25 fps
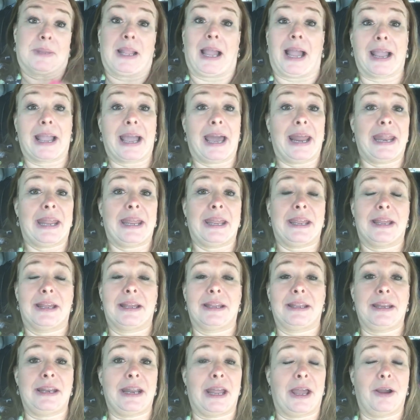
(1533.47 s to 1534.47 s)
I got it,
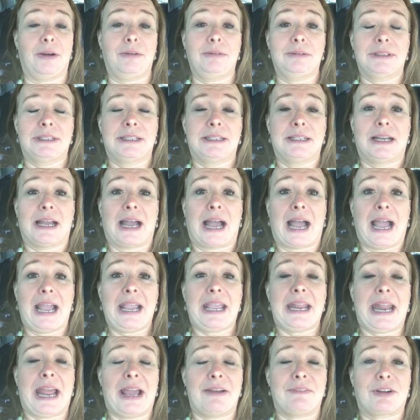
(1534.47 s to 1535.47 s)
I
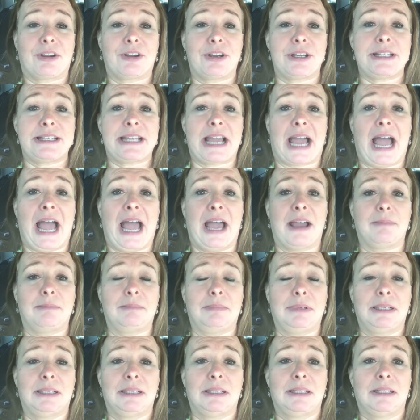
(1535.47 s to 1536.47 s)
can have a good
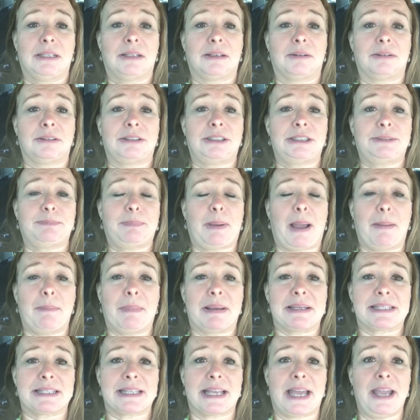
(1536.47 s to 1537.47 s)
time just by
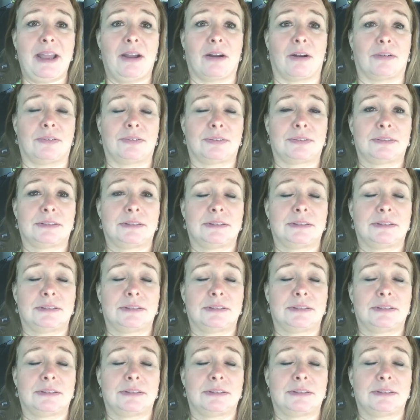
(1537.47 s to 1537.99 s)
myself.